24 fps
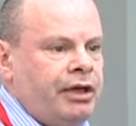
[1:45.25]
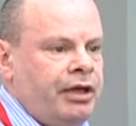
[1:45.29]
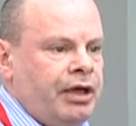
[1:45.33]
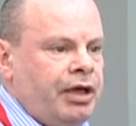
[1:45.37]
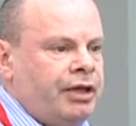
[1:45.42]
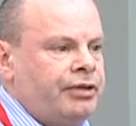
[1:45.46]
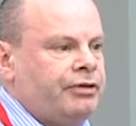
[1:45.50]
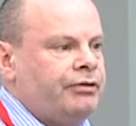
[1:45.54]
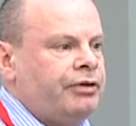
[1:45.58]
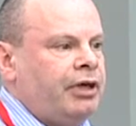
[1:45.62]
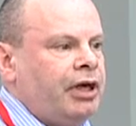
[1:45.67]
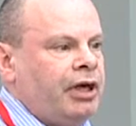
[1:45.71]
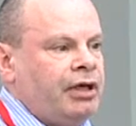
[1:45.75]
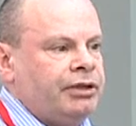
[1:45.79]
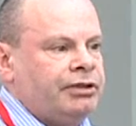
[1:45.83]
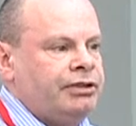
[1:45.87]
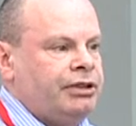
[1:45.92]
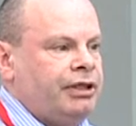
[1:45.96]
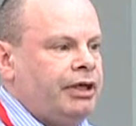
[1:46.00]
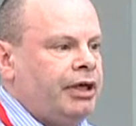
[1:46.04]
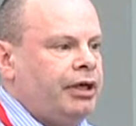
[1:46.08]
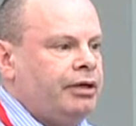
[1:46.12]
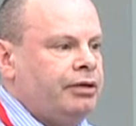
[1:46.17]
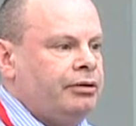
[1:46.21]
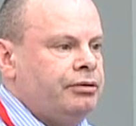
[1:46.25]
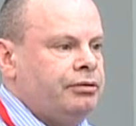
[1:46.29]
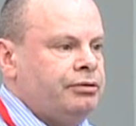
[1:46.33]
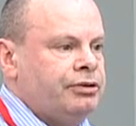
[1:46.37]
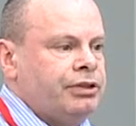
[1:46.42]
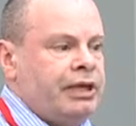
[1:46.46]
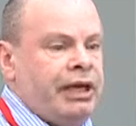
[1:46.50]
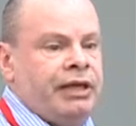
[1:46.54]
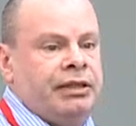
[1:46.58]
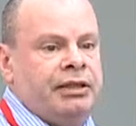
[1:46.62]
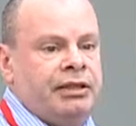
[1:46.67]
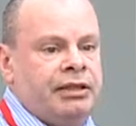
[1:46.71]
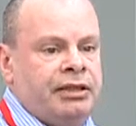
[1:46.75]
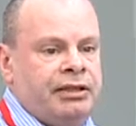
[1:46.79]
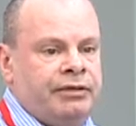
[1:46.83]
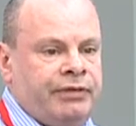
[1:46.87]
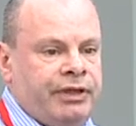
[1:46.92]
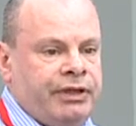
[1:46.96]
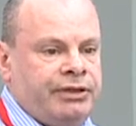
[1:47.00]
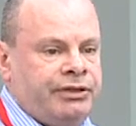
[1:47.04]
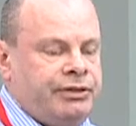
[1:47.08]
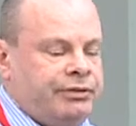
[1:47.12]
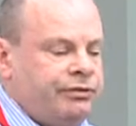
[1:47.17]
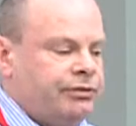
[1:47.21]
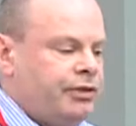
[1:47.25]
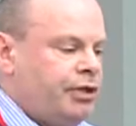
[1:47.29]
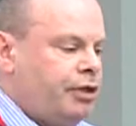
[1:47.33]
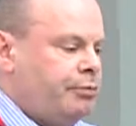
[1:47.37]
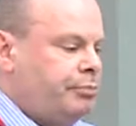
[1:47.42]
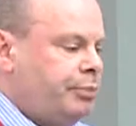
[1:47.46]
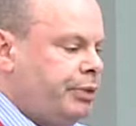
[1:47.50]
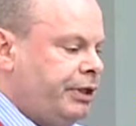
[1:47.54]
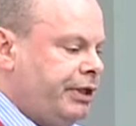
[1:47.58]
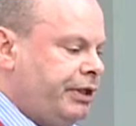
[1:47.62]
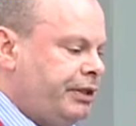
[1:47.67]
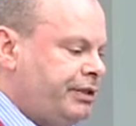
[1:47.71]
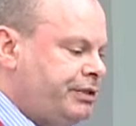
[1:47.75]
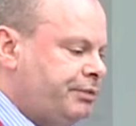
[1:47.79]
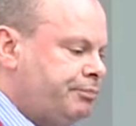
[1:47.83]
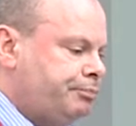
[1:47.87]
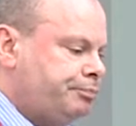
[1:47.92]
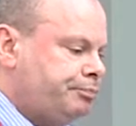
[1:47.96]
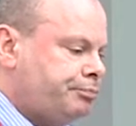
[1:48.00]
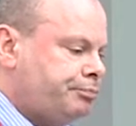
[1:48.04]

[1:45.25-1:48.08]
other RTOs and innovative companies.